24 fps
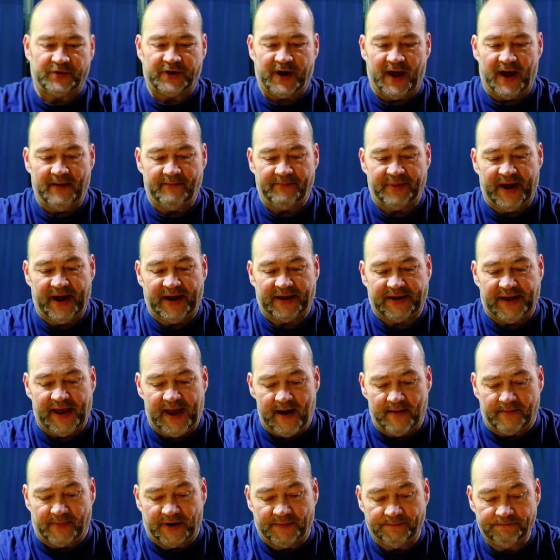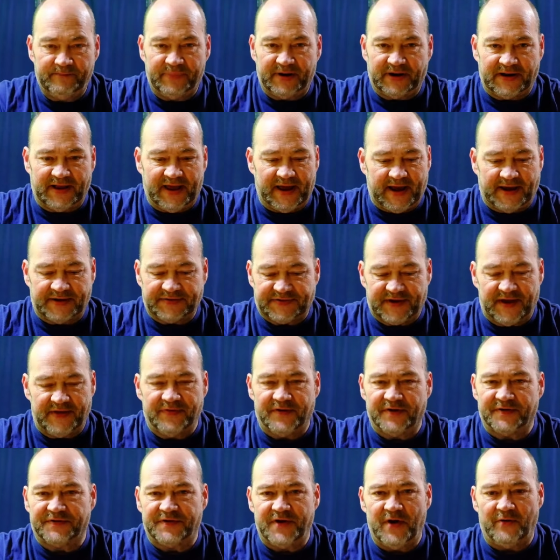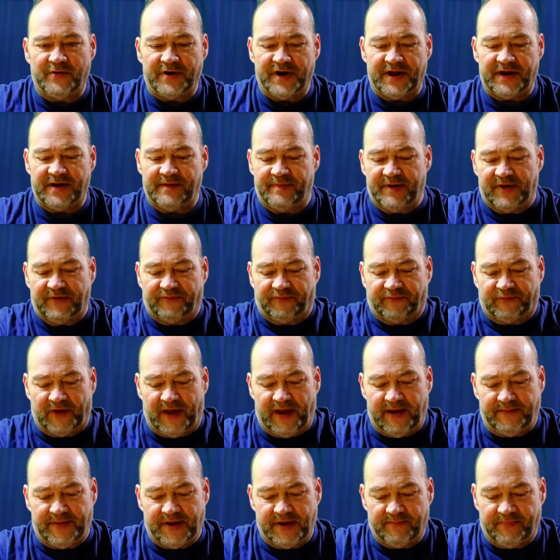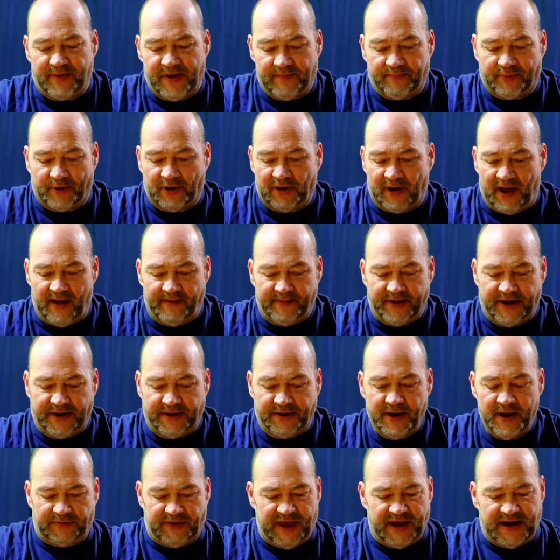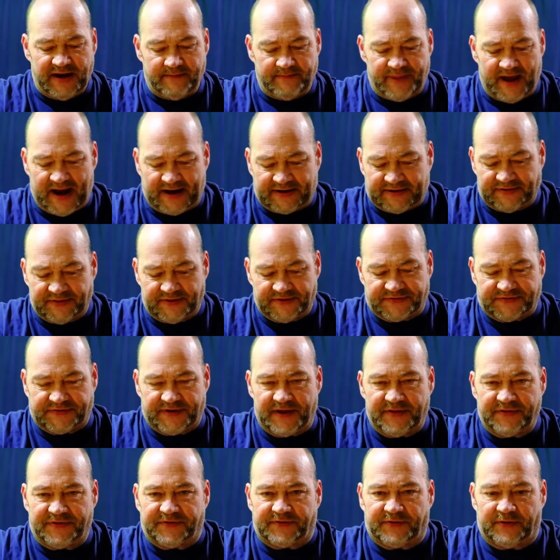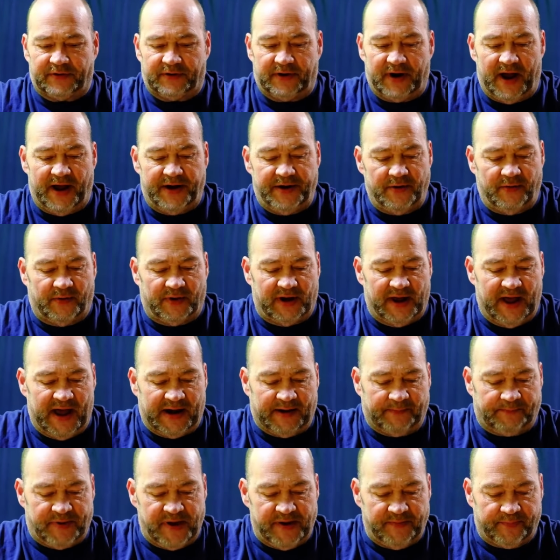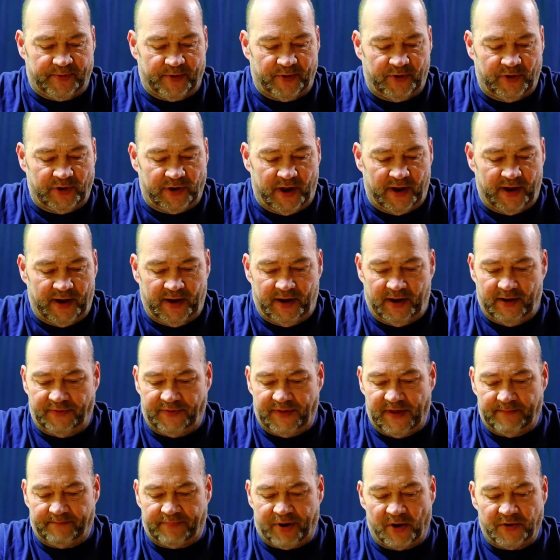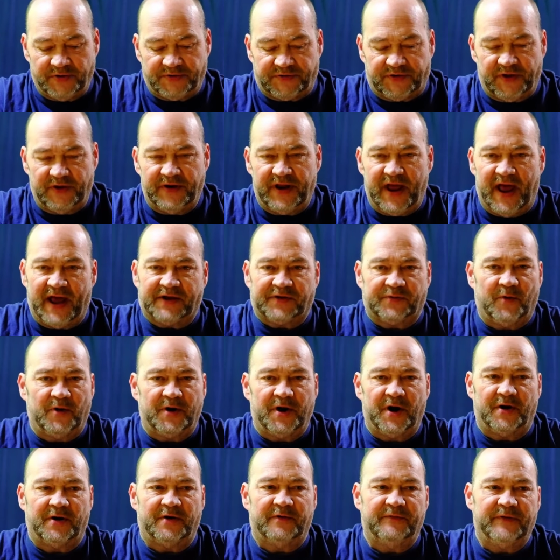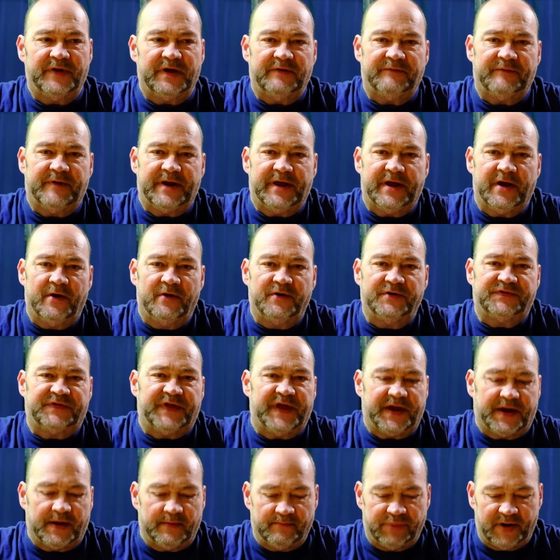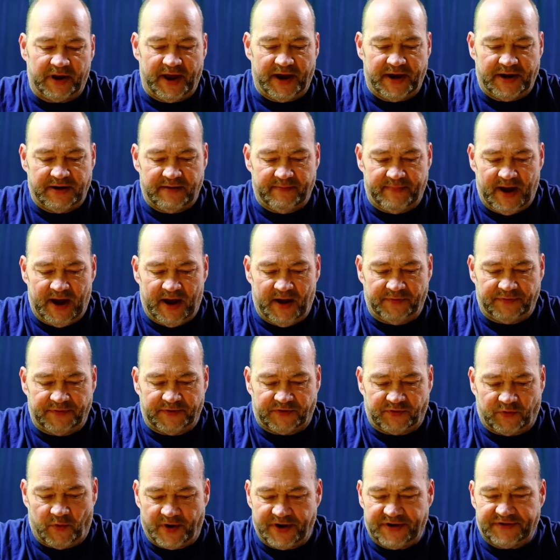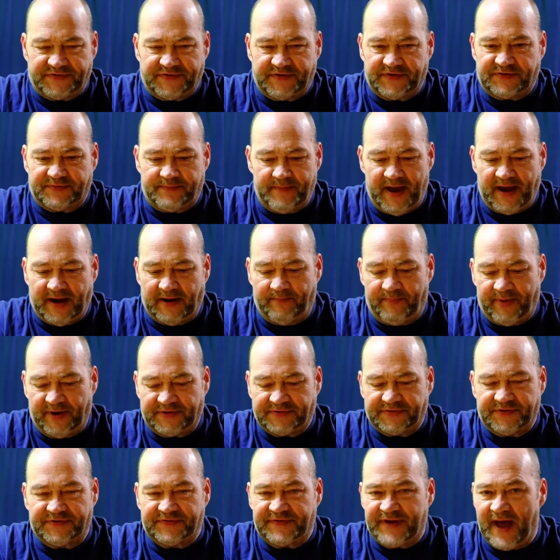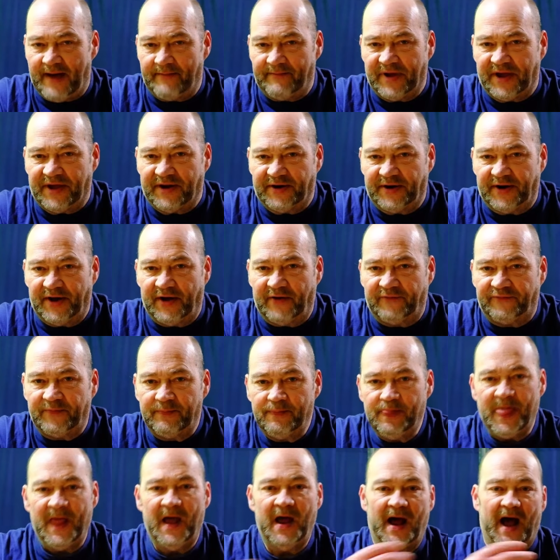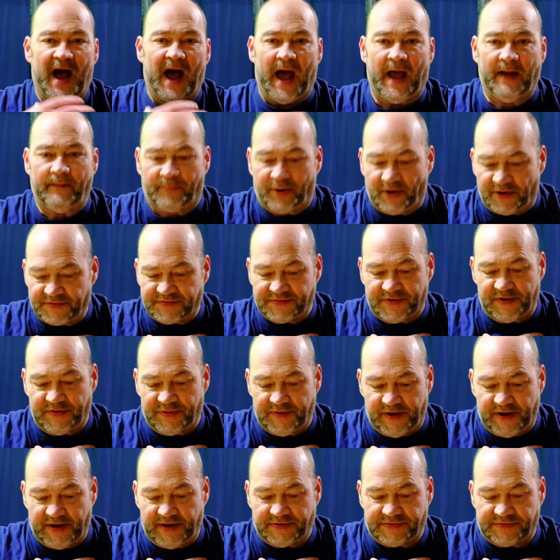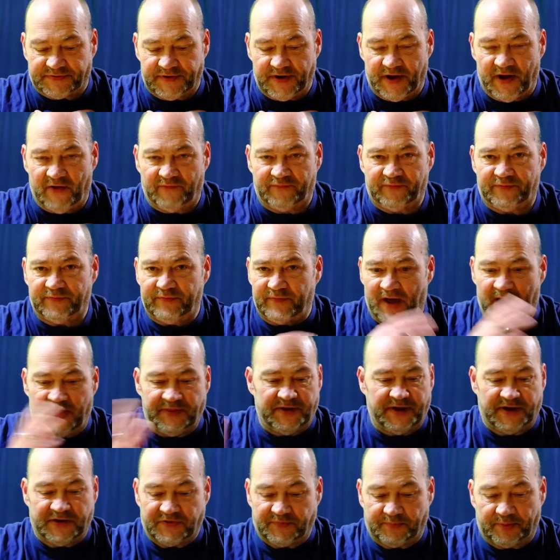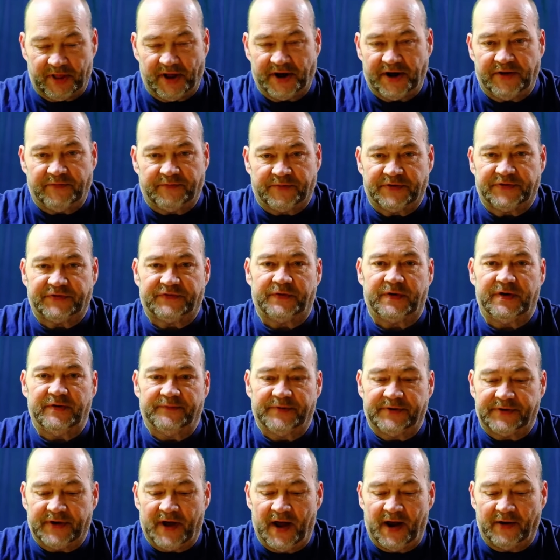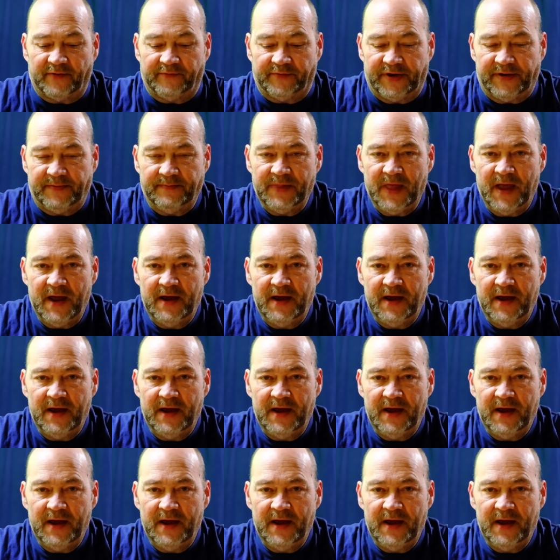compact camera. But like I said, there's no need to be flaming people. I mean, getting back to the sensor, I know a lot of people that posted X100V videos, they complained about the 26 megapixels not being enough. I personally think it's enough. I think it's plenty for street photography,